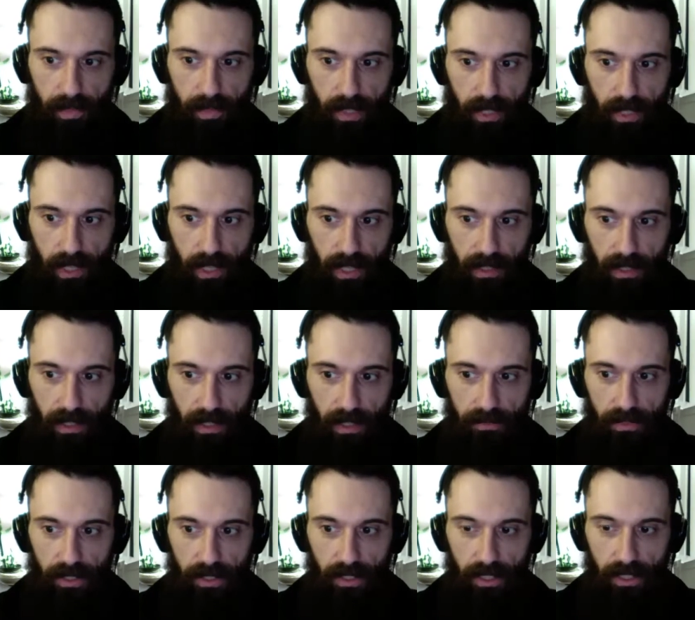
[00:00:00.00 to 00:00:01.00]
I
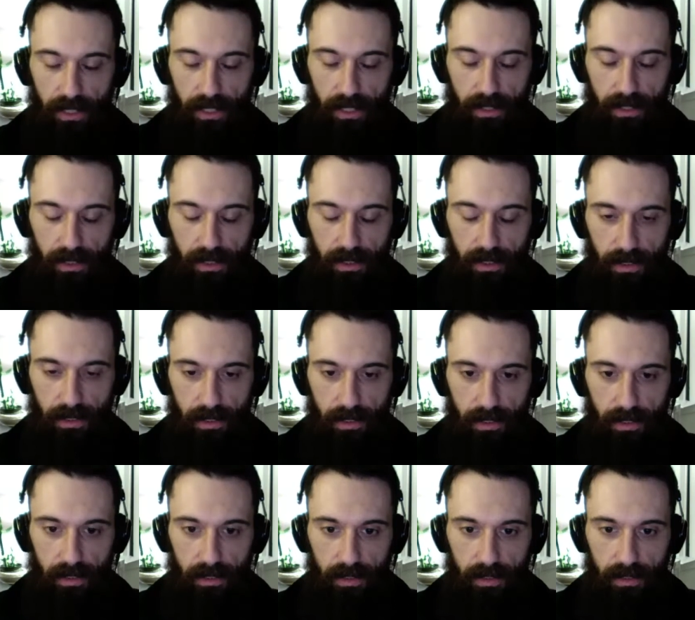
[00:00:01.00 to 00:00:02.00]
feel like
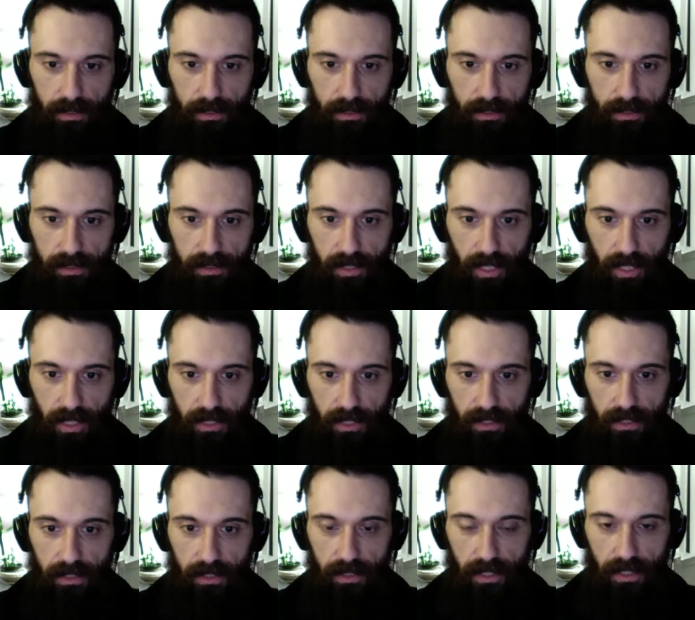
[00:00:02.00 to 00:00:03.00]

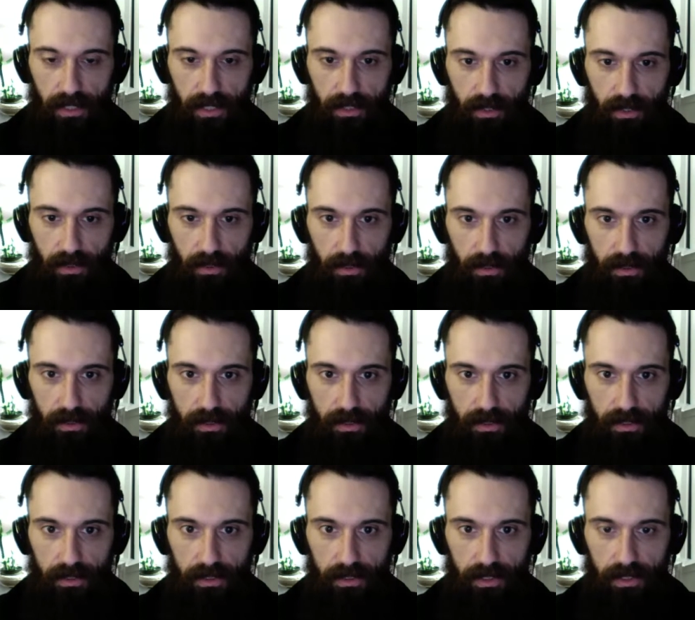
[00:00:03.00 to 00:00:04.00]
Saga, I know
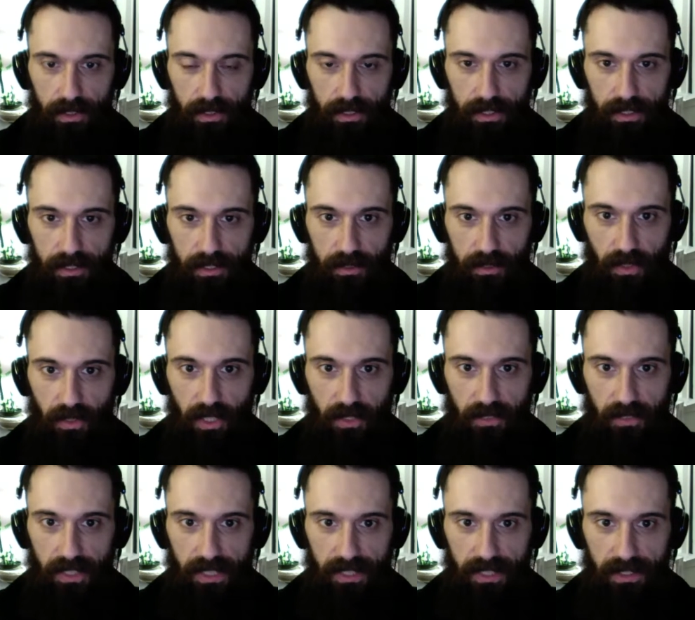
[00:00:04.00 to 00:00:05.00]
you
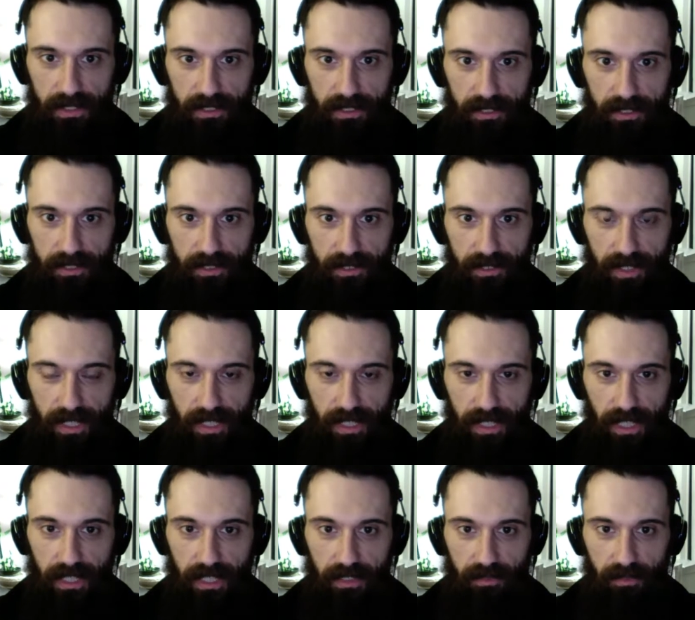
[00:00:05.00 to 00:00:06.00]
love it, and
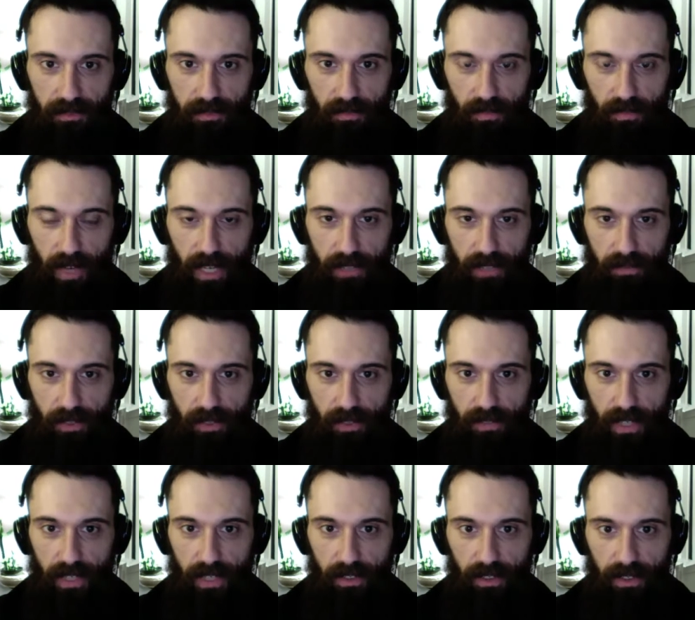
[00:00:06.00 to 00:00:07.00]
I read it for a
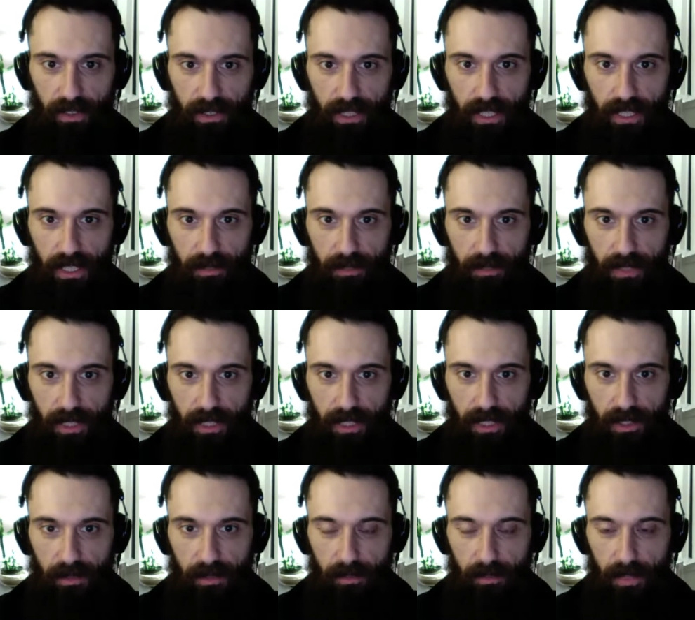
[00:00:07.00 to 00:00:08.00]
very long time,
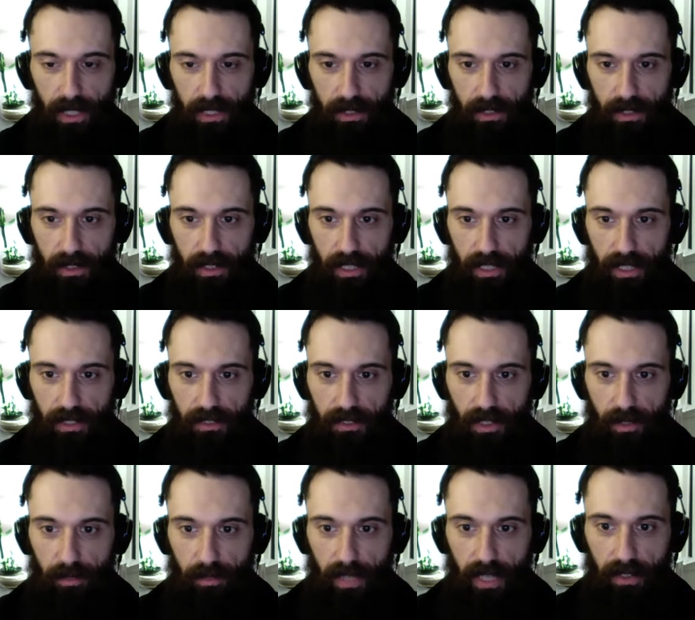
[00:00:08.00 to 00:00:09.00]
but the thing that
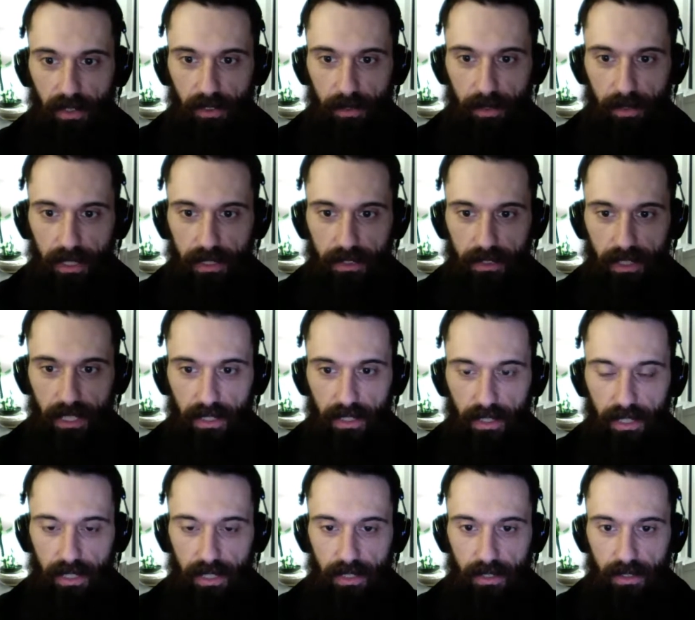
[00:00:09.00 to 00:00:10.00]
started bothering me is that,
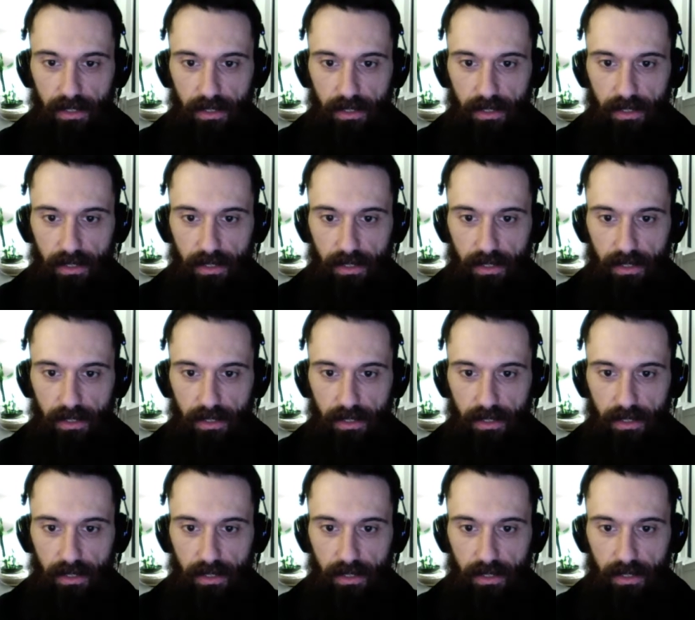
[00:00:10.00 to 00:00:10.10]
like,